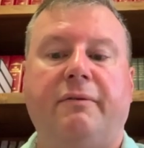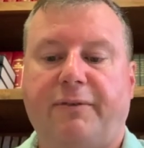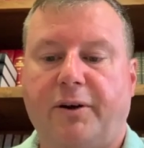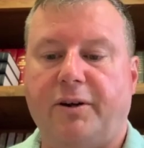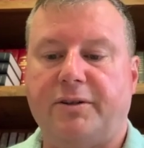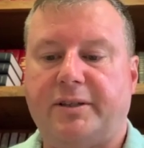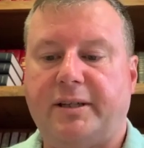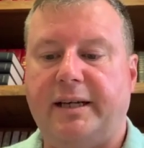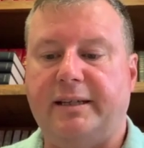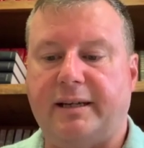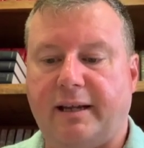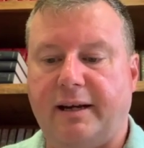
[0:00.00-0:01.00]
First,
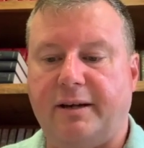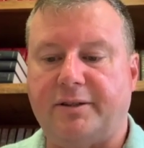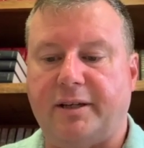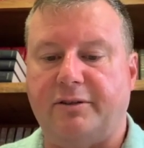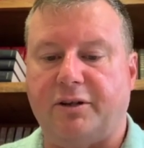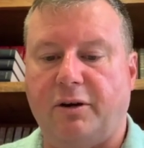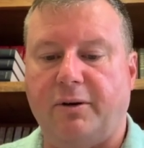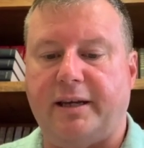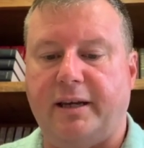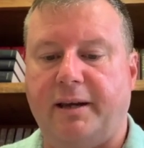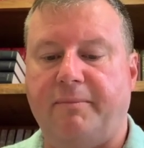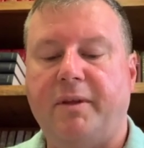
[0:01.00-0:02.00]
he declares that
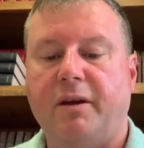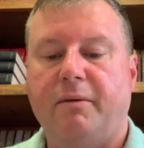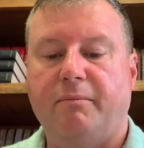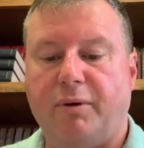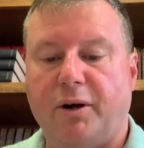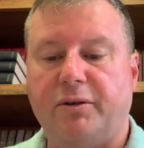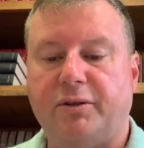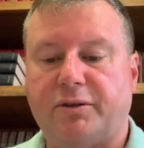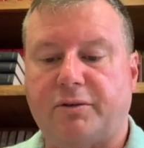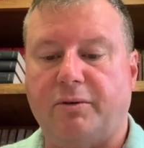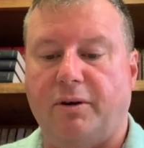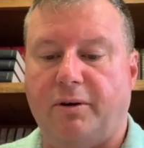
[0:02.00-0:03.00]
Jehoiakim burned the
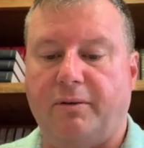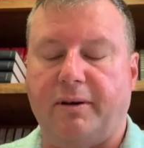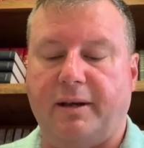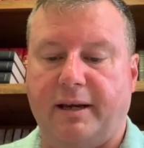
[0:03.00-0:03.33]
scroll,